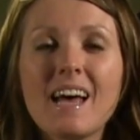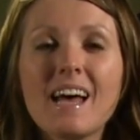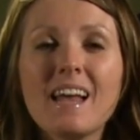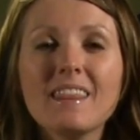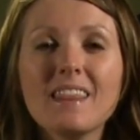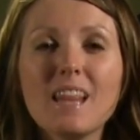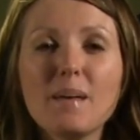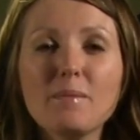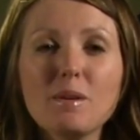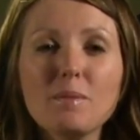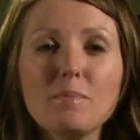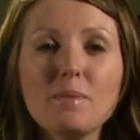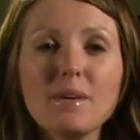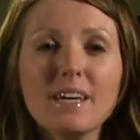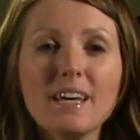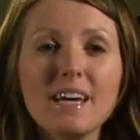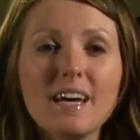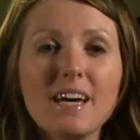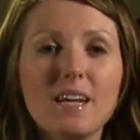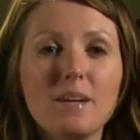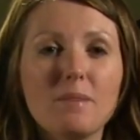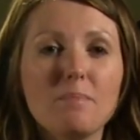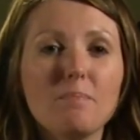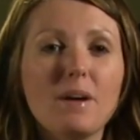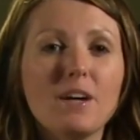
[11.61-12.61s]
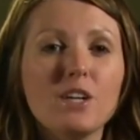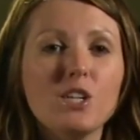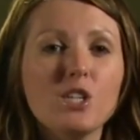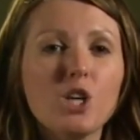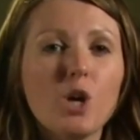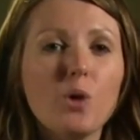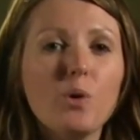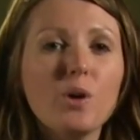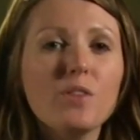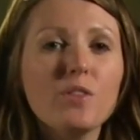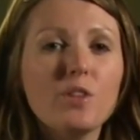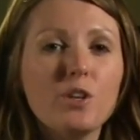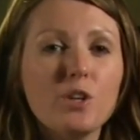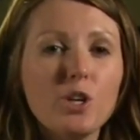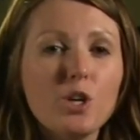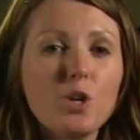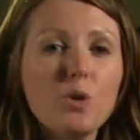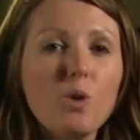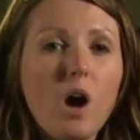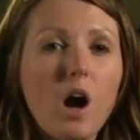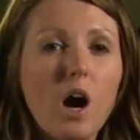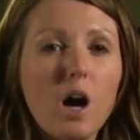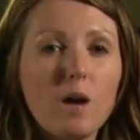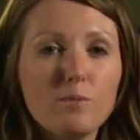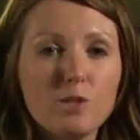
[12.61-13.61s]
Let me begin by showing the new
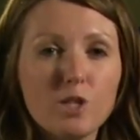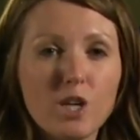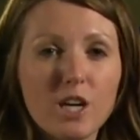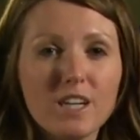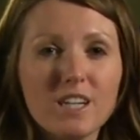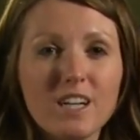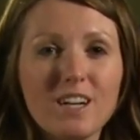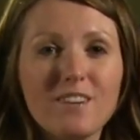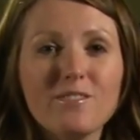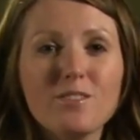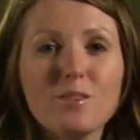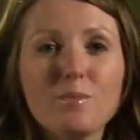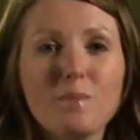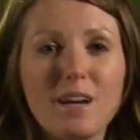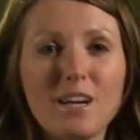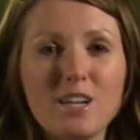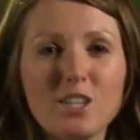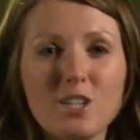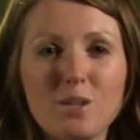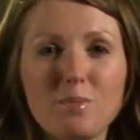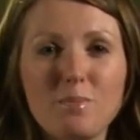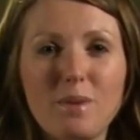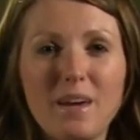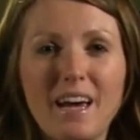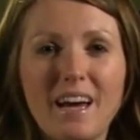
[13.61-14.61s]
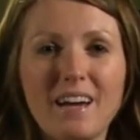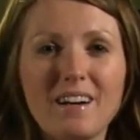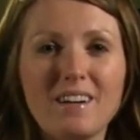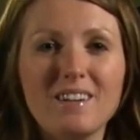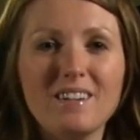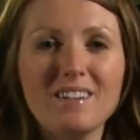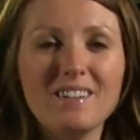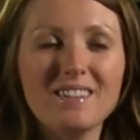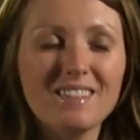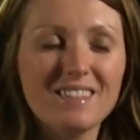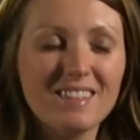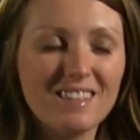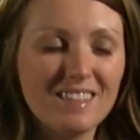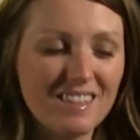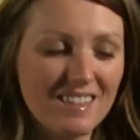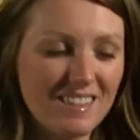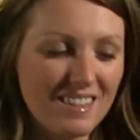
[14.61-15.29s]
Object Information panel.